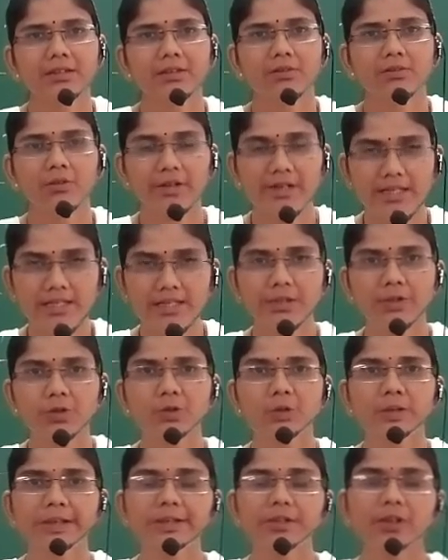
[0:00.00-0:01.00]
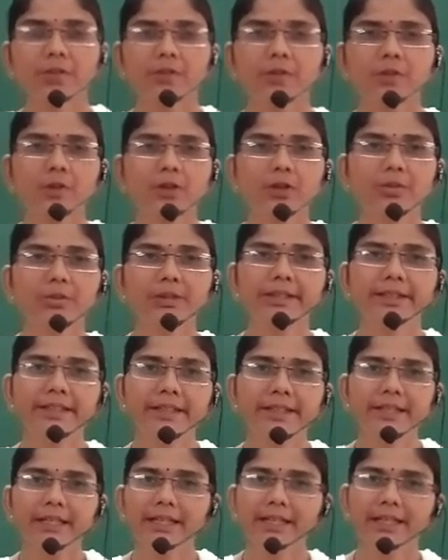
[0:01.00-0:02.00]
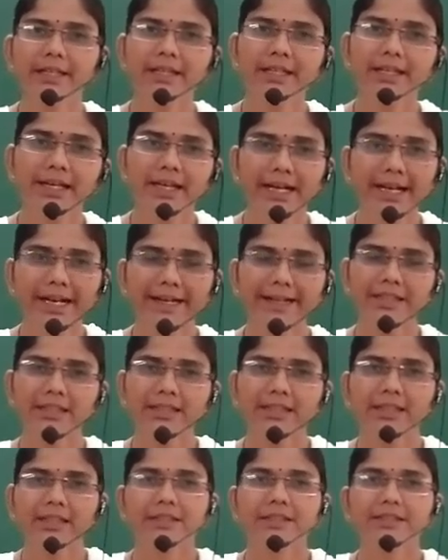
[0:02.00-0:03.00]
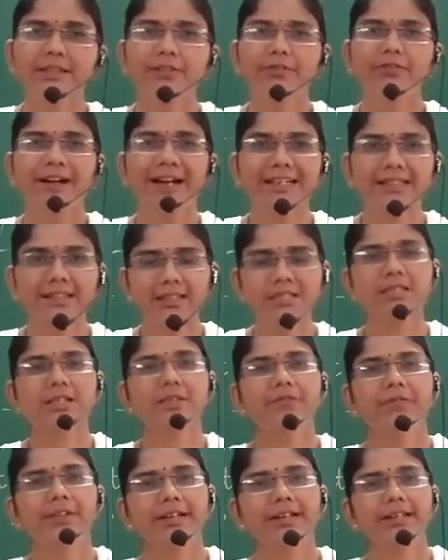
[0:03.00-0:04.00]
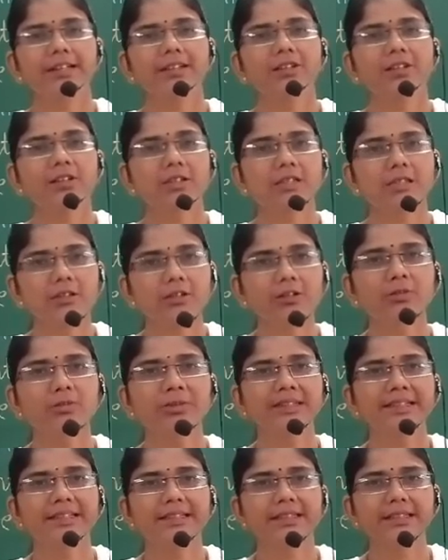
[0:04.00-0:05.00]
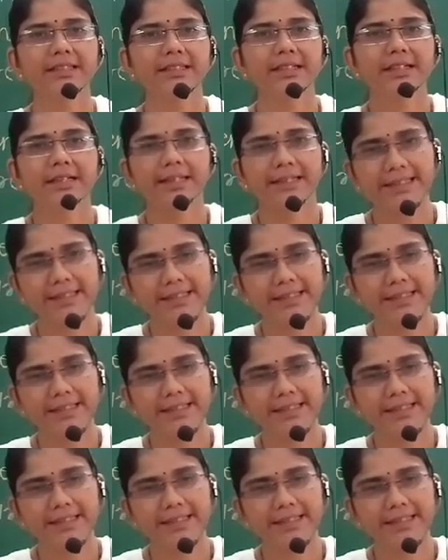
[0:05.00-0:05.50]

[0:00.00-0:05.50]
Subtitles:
what is the unit of solubility and the factors affecting on solubility.